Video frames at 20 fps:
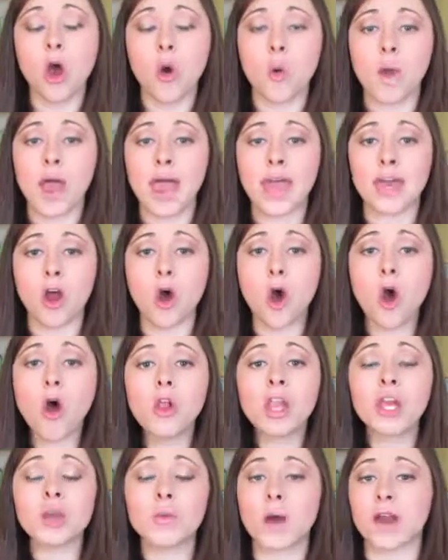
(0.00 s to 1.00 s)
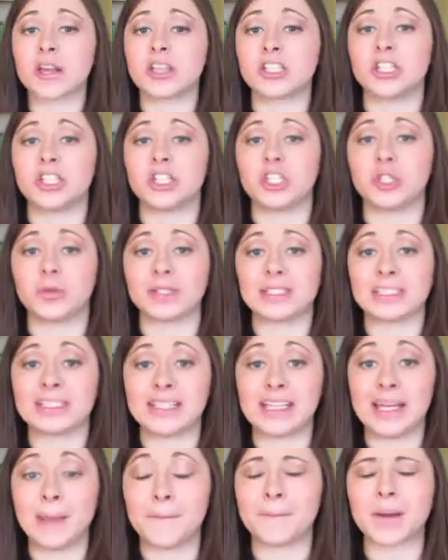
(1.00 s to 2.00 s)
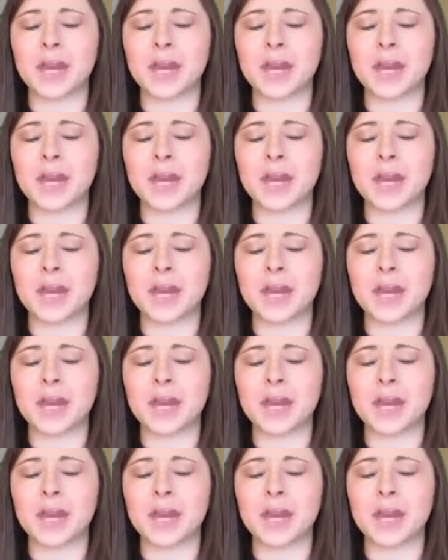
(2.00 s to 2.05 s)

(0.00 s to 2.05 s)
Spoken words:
when all I wanted to do was sleep,